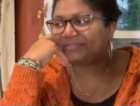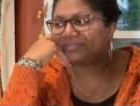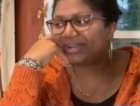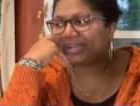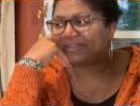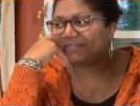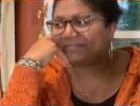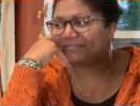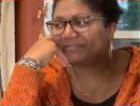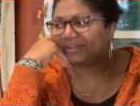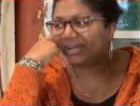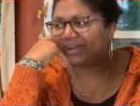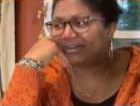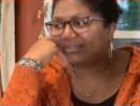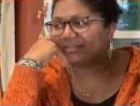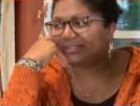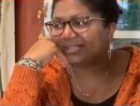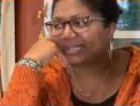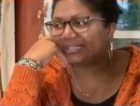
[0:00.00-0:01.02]
if I
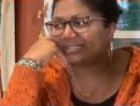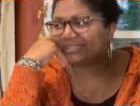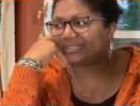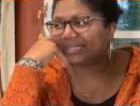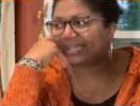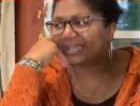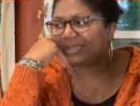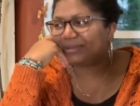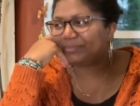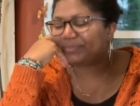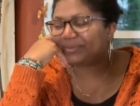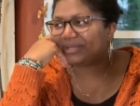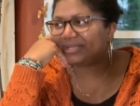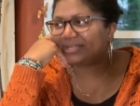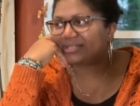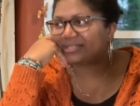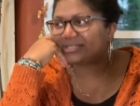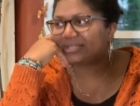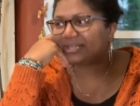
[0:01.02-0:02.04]
found that tape,
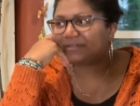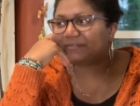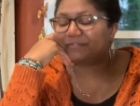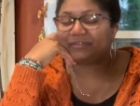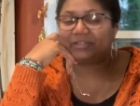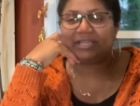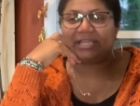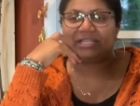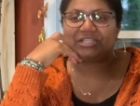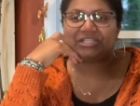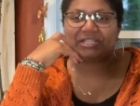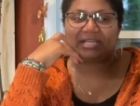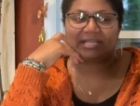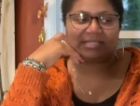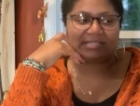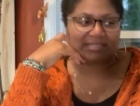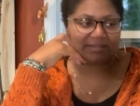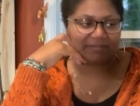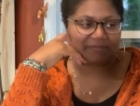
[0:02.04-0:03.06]
it's a
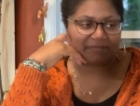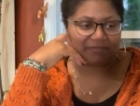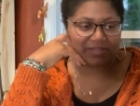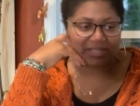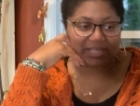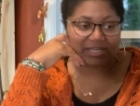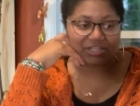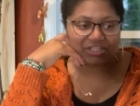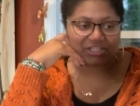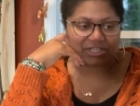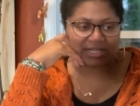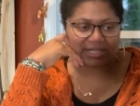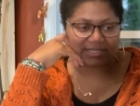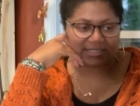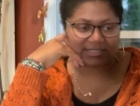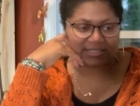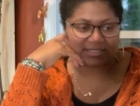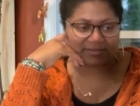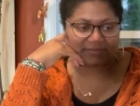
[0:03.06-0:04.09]
VHS,
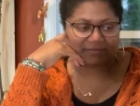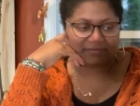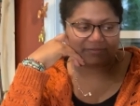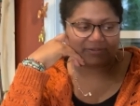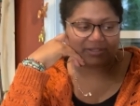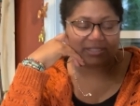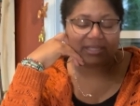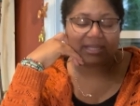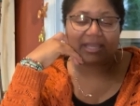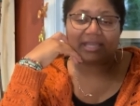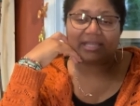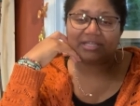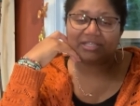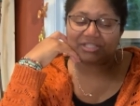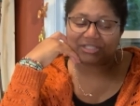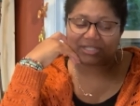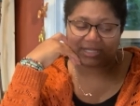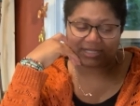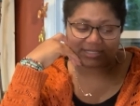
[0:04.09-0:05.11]
VHS,
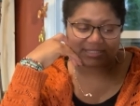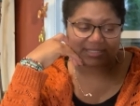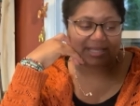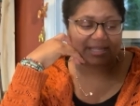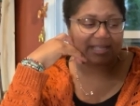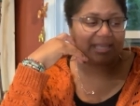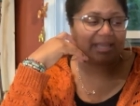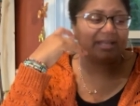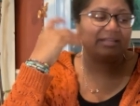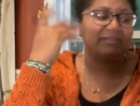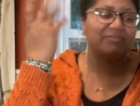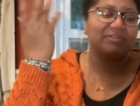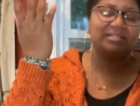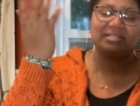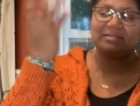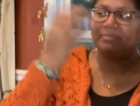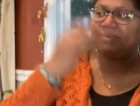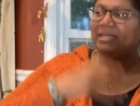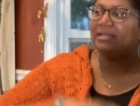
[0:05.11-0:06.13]
VHS, I can't even
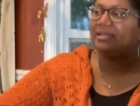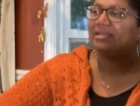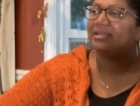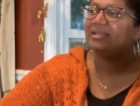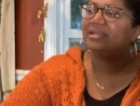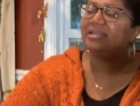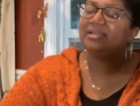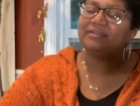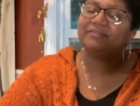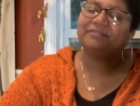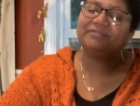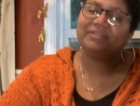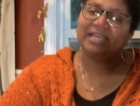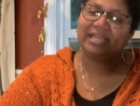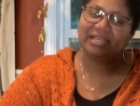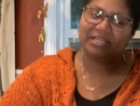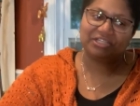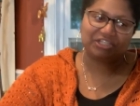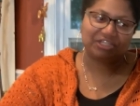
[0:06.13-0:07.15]
speak,
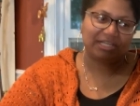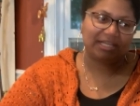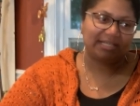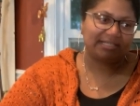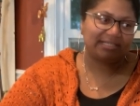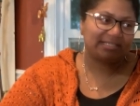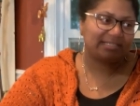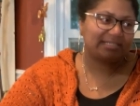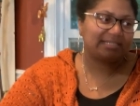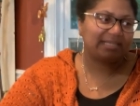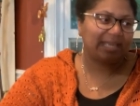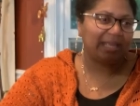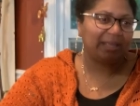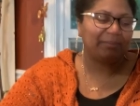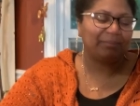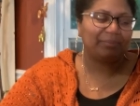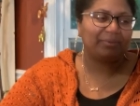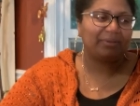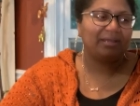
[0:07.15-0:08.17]
VHS
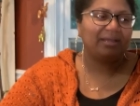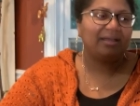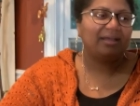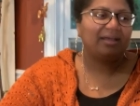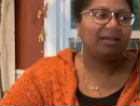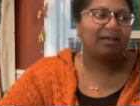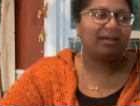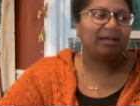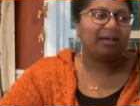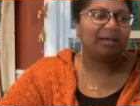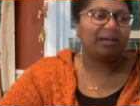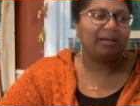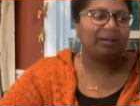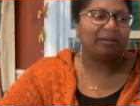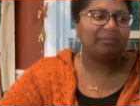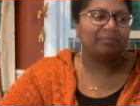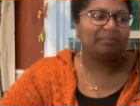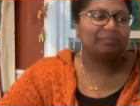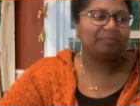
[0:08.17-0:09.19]
tape.
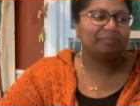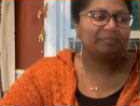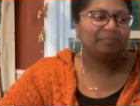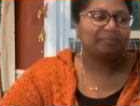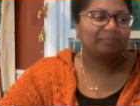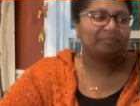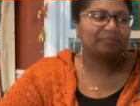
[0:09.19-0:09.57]
Um,